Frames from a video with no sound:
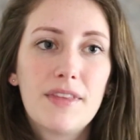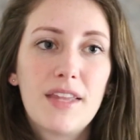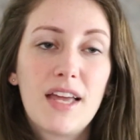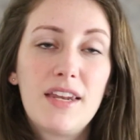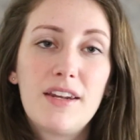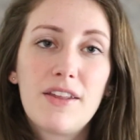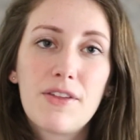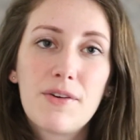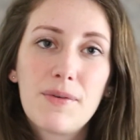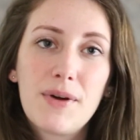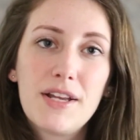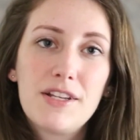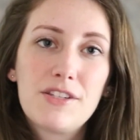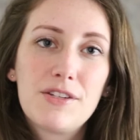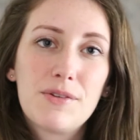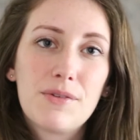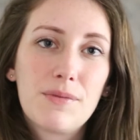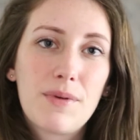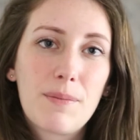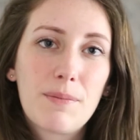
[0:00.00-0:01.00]
Another way
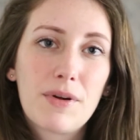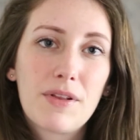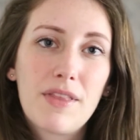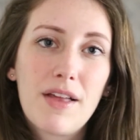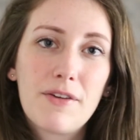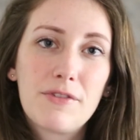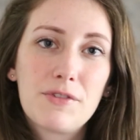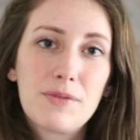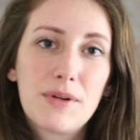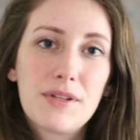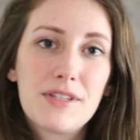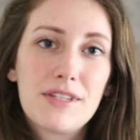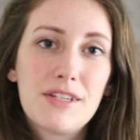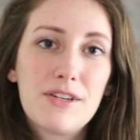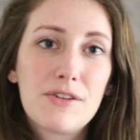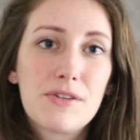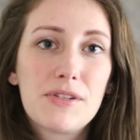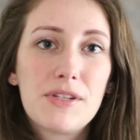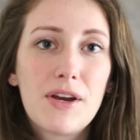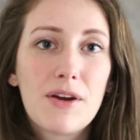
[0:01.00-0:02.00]
to remember loved ones in
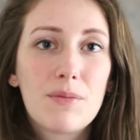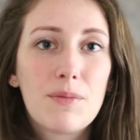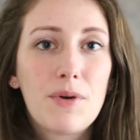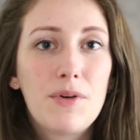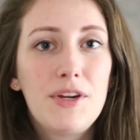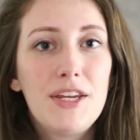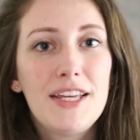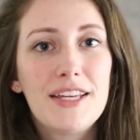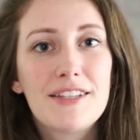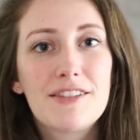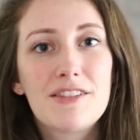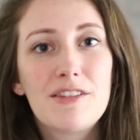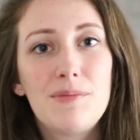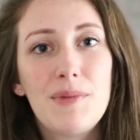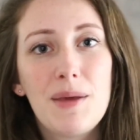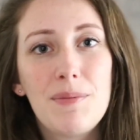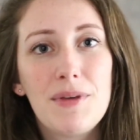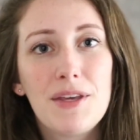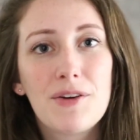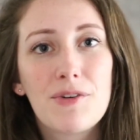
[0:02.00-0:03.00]
your ceremony is to
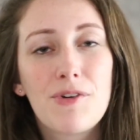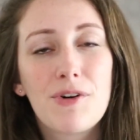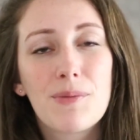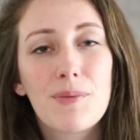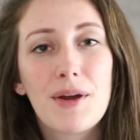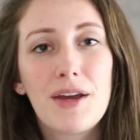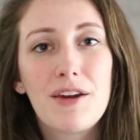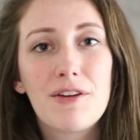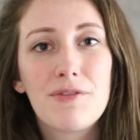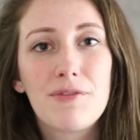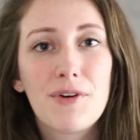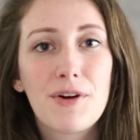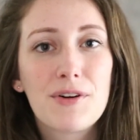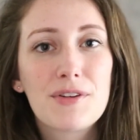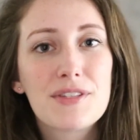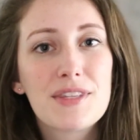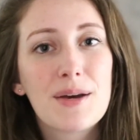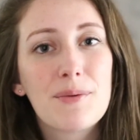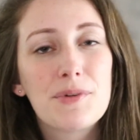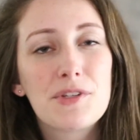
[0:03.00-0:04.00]
maybe incorporate a
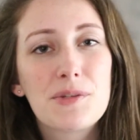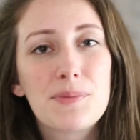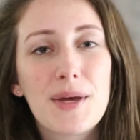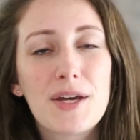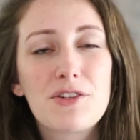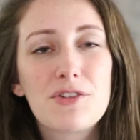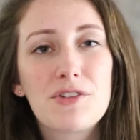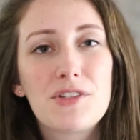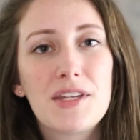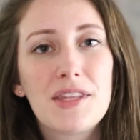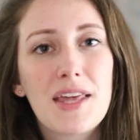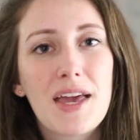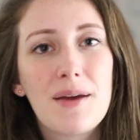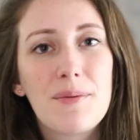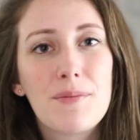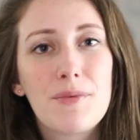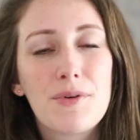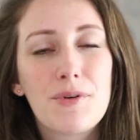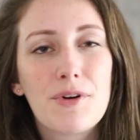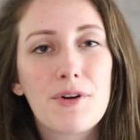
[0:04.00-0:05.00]
verse that was special to
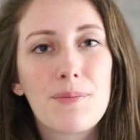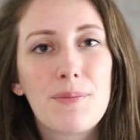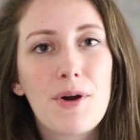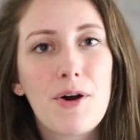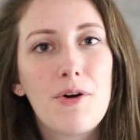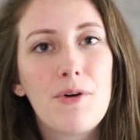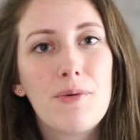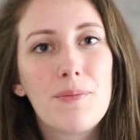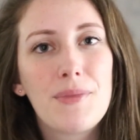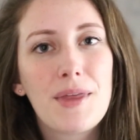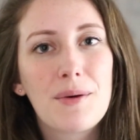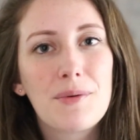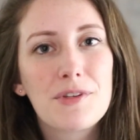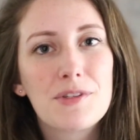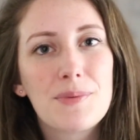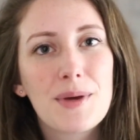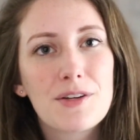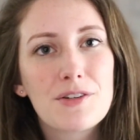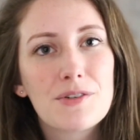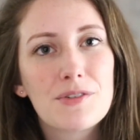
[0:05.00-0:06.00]
them or a poem that was
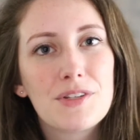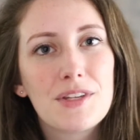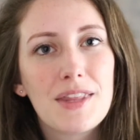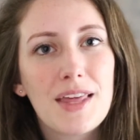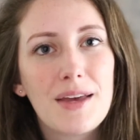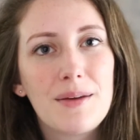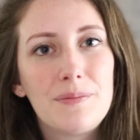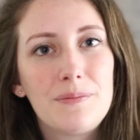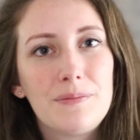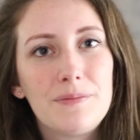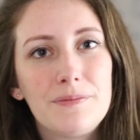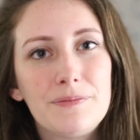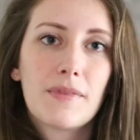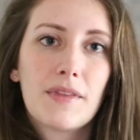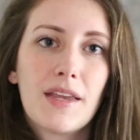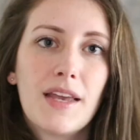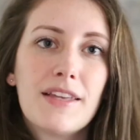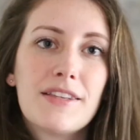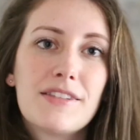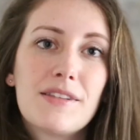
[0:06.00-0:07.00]
special to them.
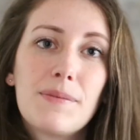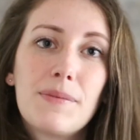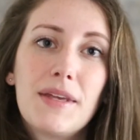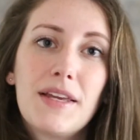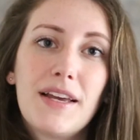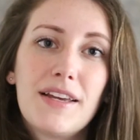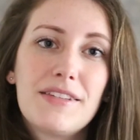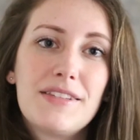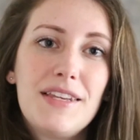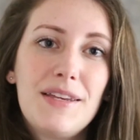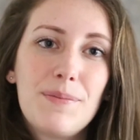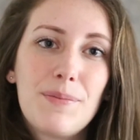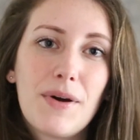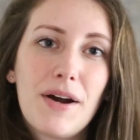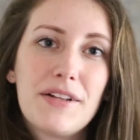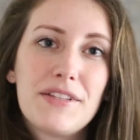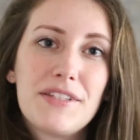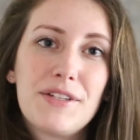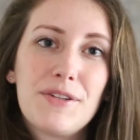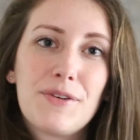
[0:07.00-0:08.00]
Something I see
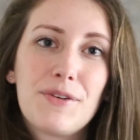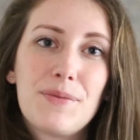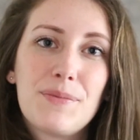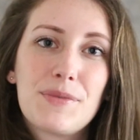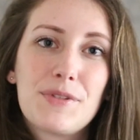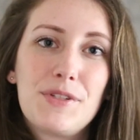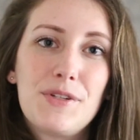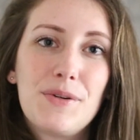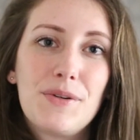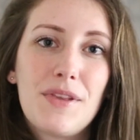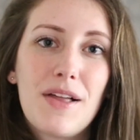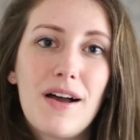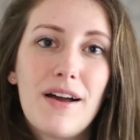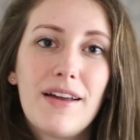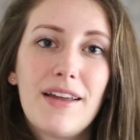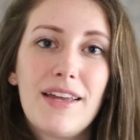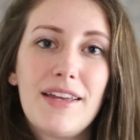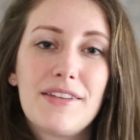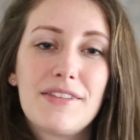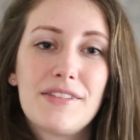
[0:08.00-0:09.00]
brides and grooms do a
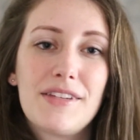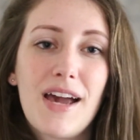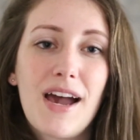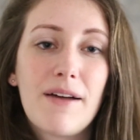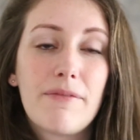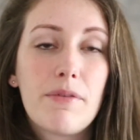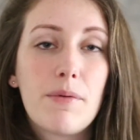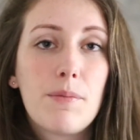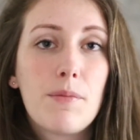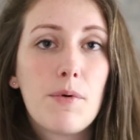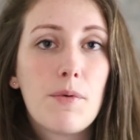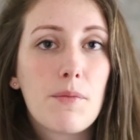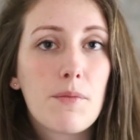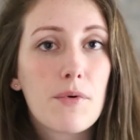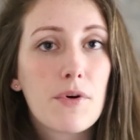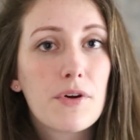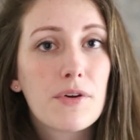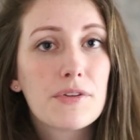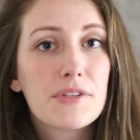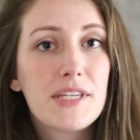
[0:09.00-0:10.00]
lot is to have a
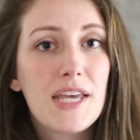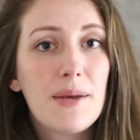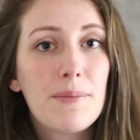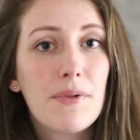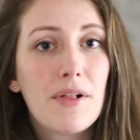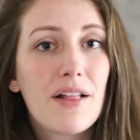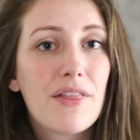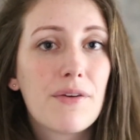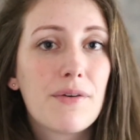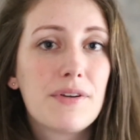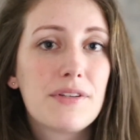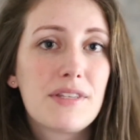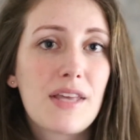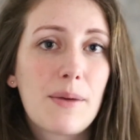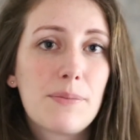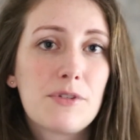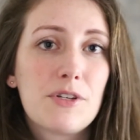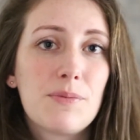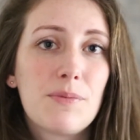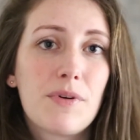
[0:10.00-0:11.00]
memorial table at the
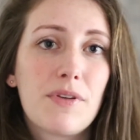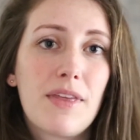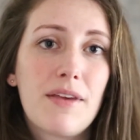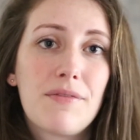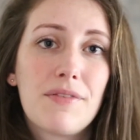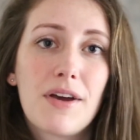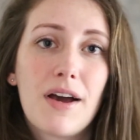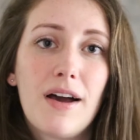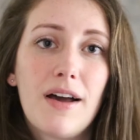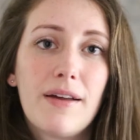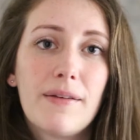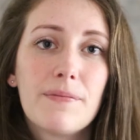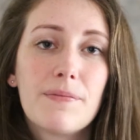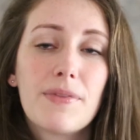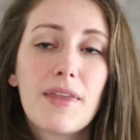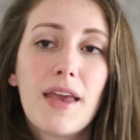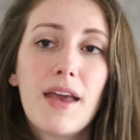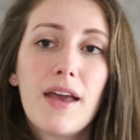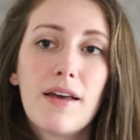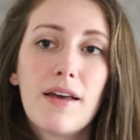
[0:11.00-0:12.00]
reception where they've got
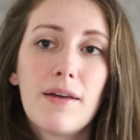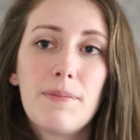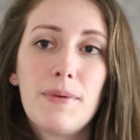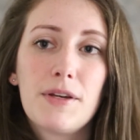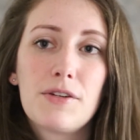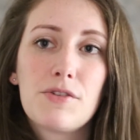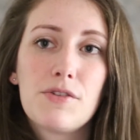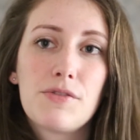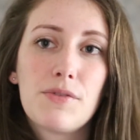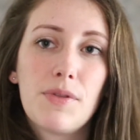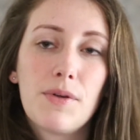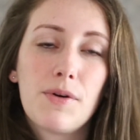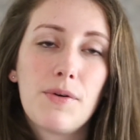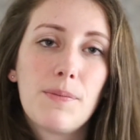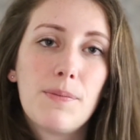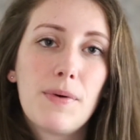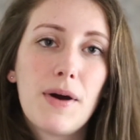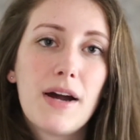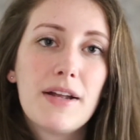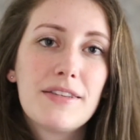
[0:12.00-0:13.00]
pictures from the
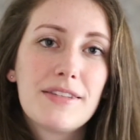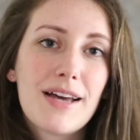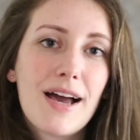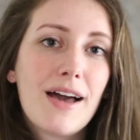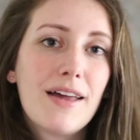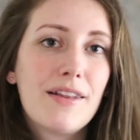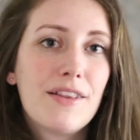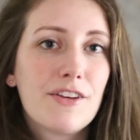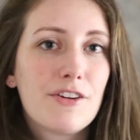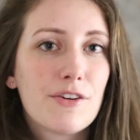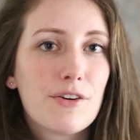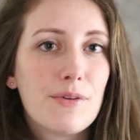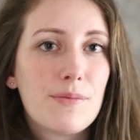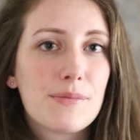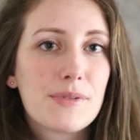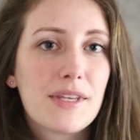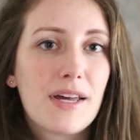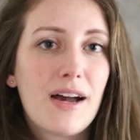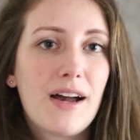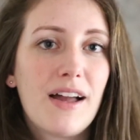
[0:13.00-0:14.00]
bride side and the groom
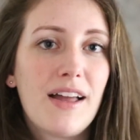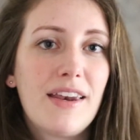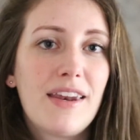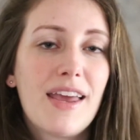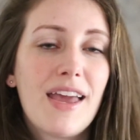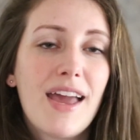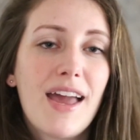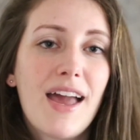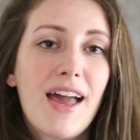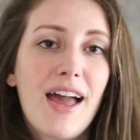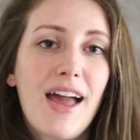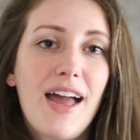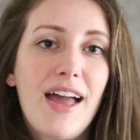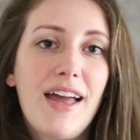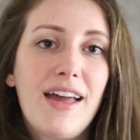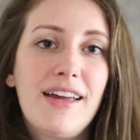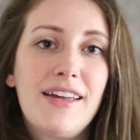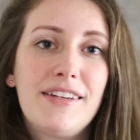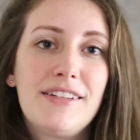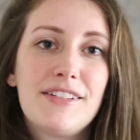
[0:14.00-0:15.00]
side,
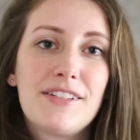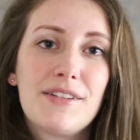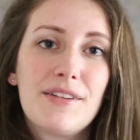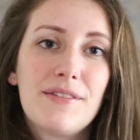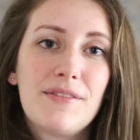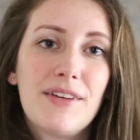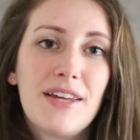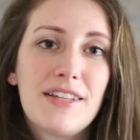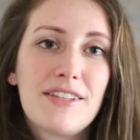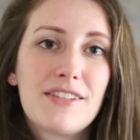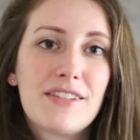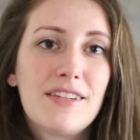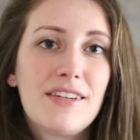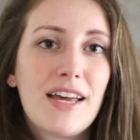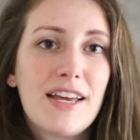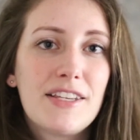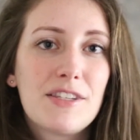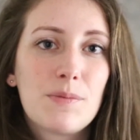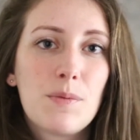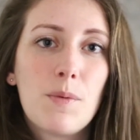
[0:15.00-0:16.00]
and it's a
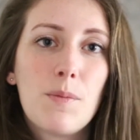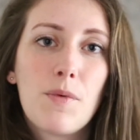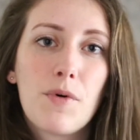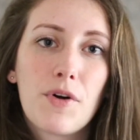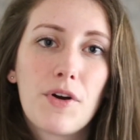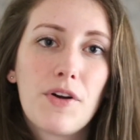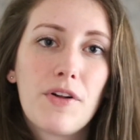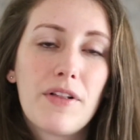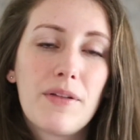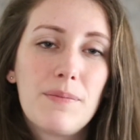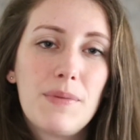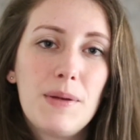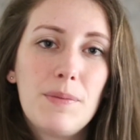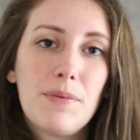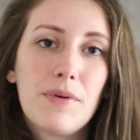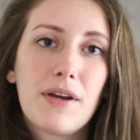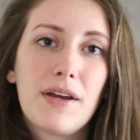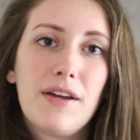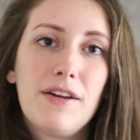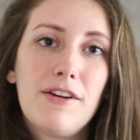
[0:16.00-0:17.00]
nice memorial and
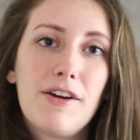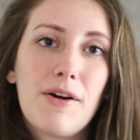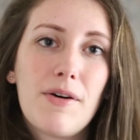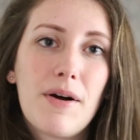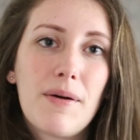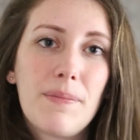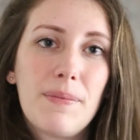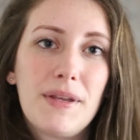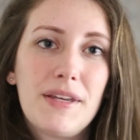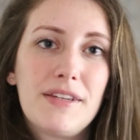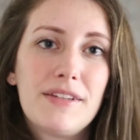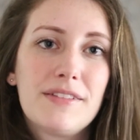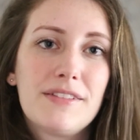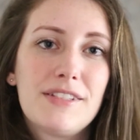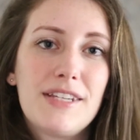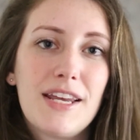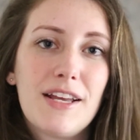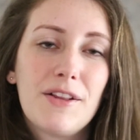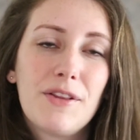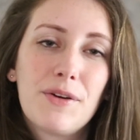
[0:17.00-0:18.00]
people can go up and
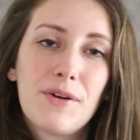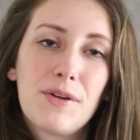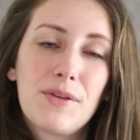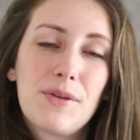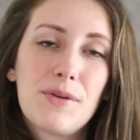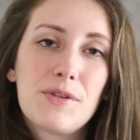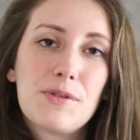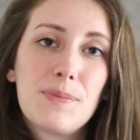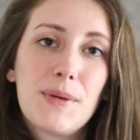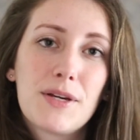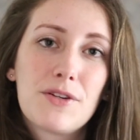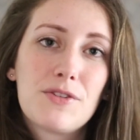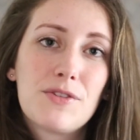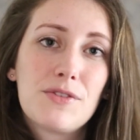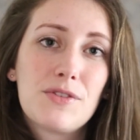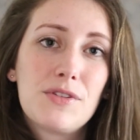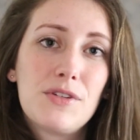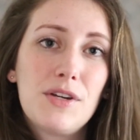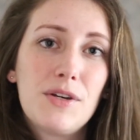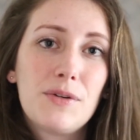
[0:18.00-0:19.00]
take a look at those
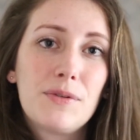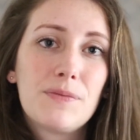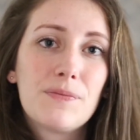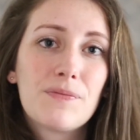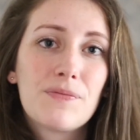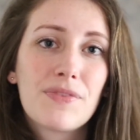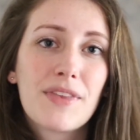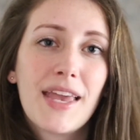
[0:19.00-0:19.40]
pictures too.